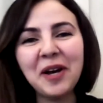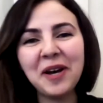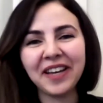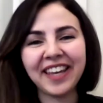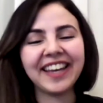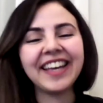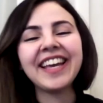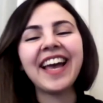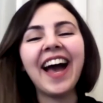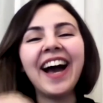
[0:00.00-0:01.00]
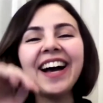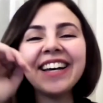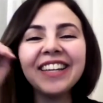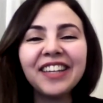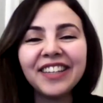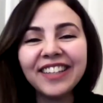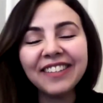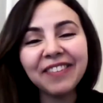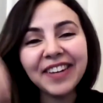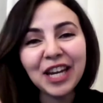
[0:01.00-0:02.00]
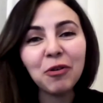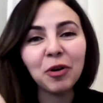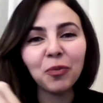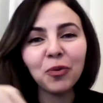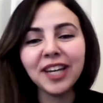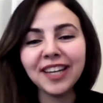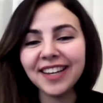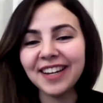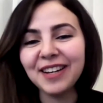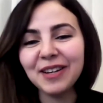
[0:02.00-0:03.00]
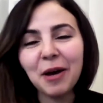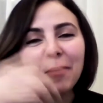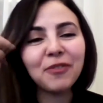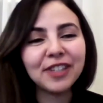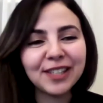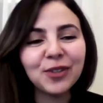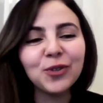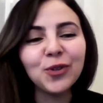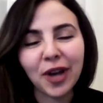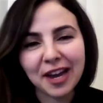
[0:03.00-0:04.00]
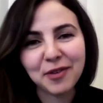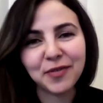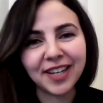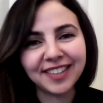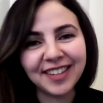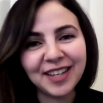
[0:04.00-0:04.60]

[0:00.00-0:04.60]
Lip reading: Okay, right now I'm reading. Obviously, Caraval.